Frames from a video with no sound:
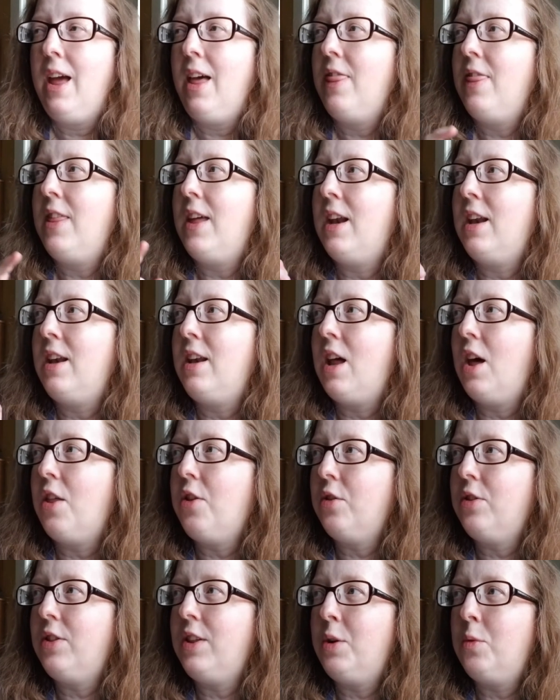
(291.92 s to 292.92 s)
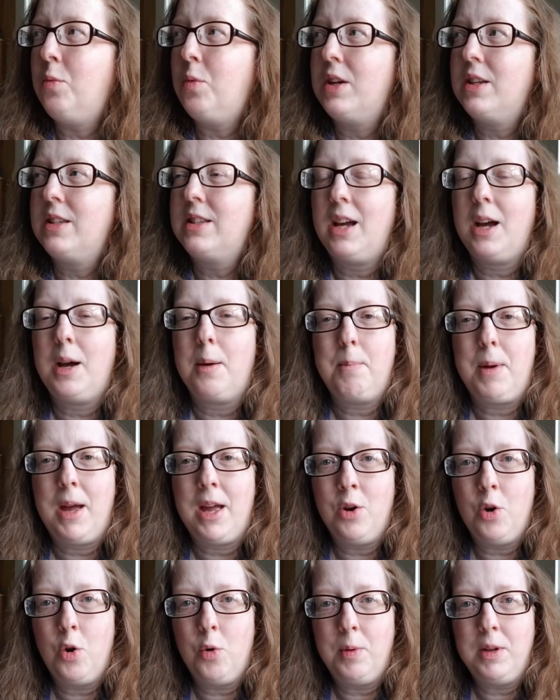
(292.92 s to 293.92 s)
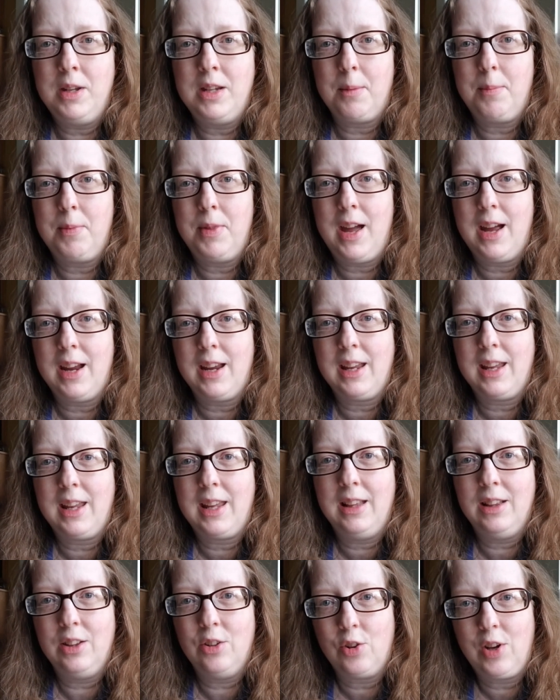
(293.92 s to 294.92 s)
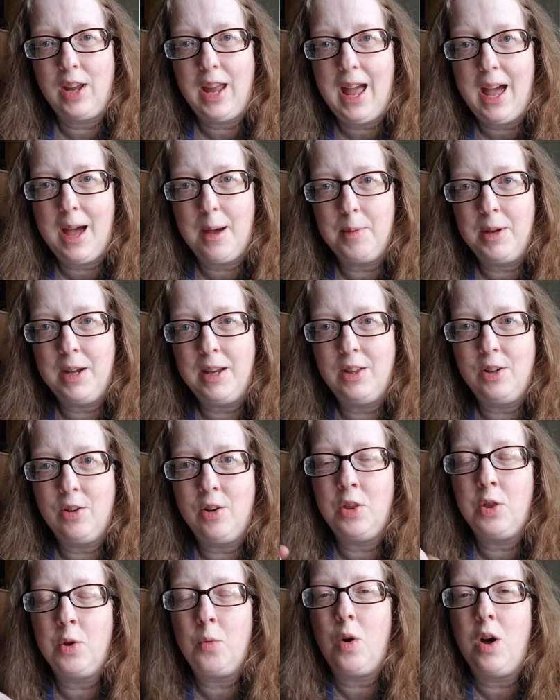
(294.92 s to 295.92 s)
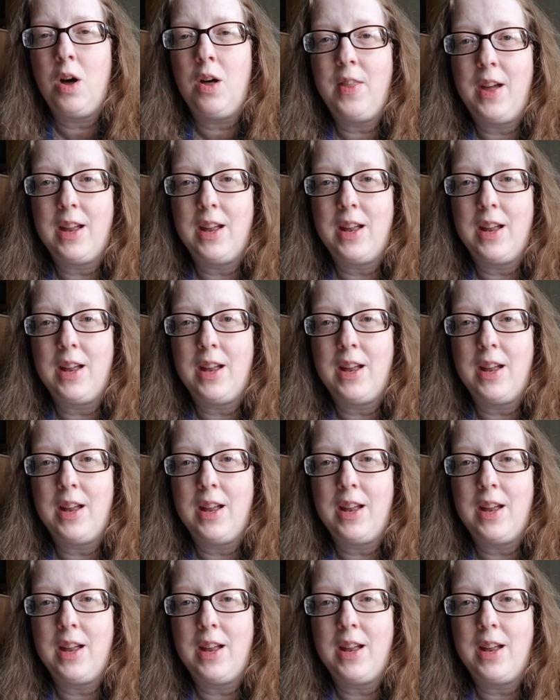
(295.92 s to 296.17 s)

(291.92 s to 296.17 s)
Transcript: And then another thing was Ben opened up that little cabinet there on the wall.